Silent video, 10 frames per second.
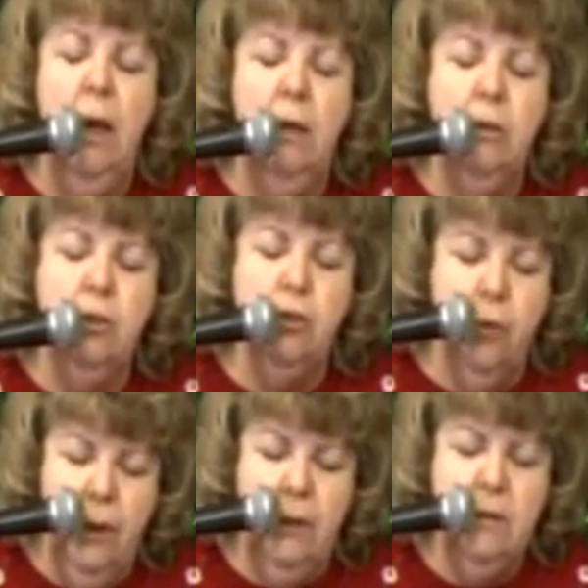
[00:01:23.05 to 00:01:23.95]
and
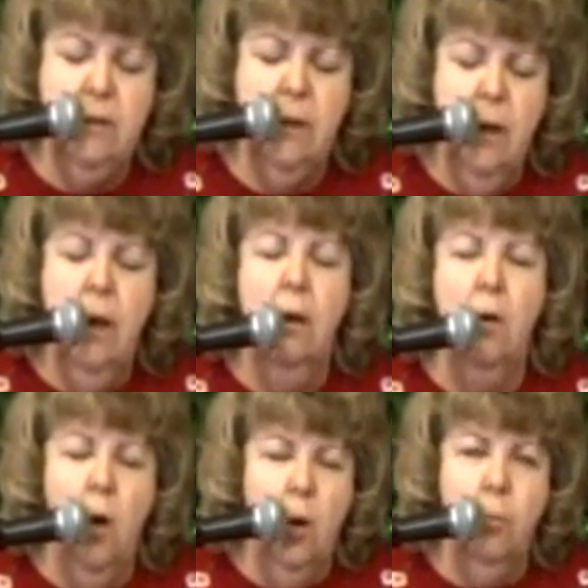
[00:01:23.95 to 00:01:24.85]
distressed
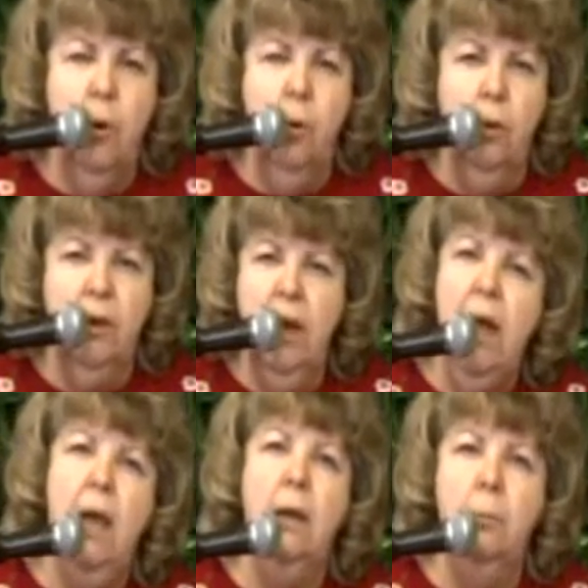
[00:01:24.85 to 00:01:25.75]
and heartbroken
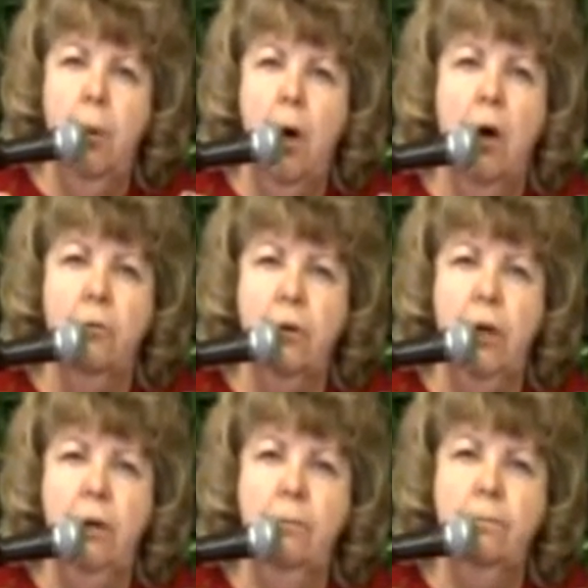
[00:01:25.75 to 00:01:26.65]
and in poverty